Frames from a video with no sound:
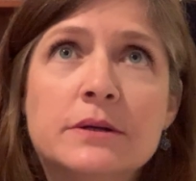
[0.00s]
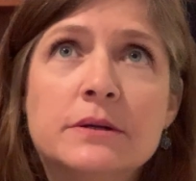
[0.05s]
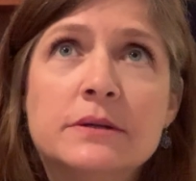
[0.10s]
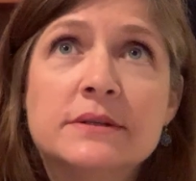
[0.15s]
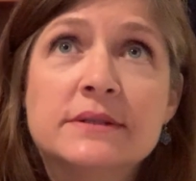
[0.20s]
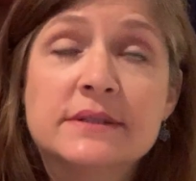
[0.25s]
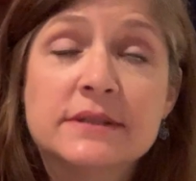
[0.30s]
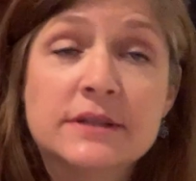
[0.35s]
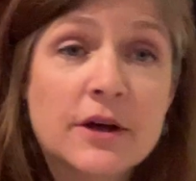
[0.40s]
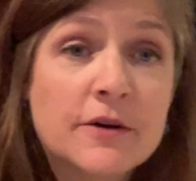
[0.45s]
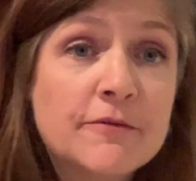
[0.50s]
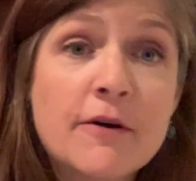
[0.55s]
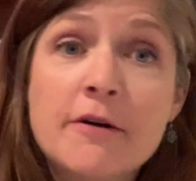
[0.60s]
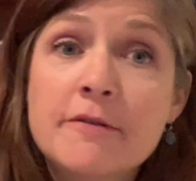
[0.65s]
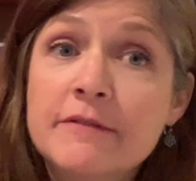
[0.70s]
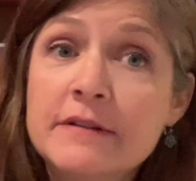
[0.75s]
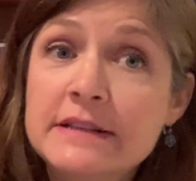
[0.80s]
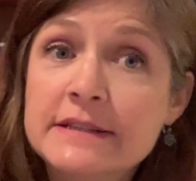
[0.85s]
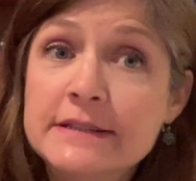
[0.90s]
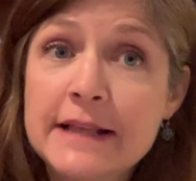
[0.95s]
slough
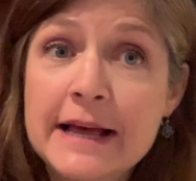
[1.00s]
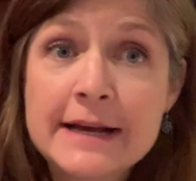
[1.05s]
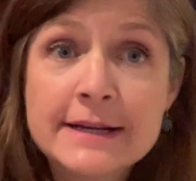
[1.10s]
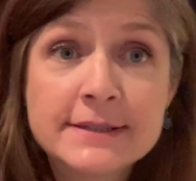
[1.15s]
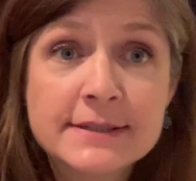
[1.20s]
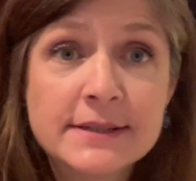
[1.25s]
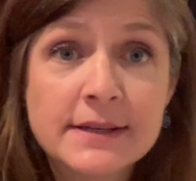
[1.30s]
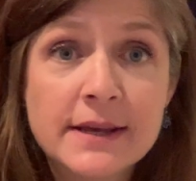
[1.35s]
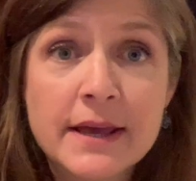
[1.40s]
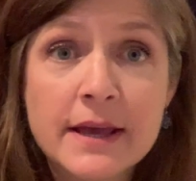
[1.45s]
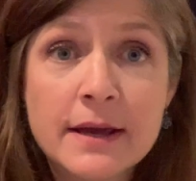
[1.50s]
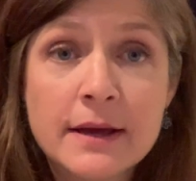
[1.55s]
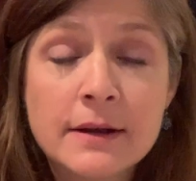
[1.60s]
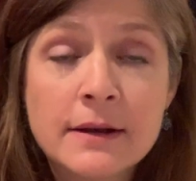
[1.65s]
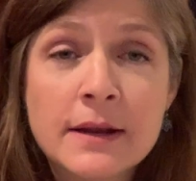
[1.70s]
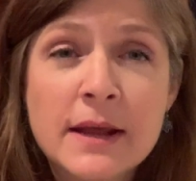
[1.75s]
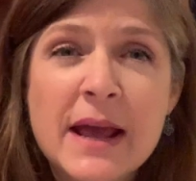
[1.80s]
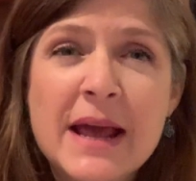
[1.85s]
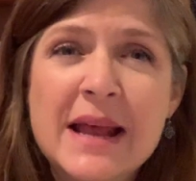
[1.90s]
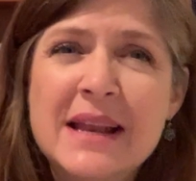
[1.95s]
off its last
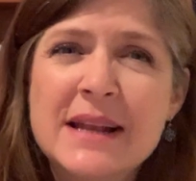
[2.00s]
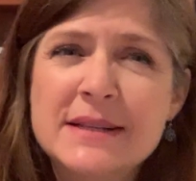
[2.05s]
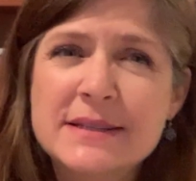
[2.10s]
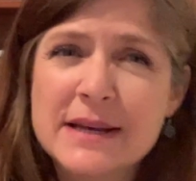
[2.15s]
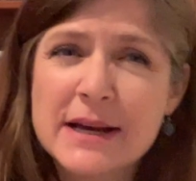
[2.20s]
skin, and it's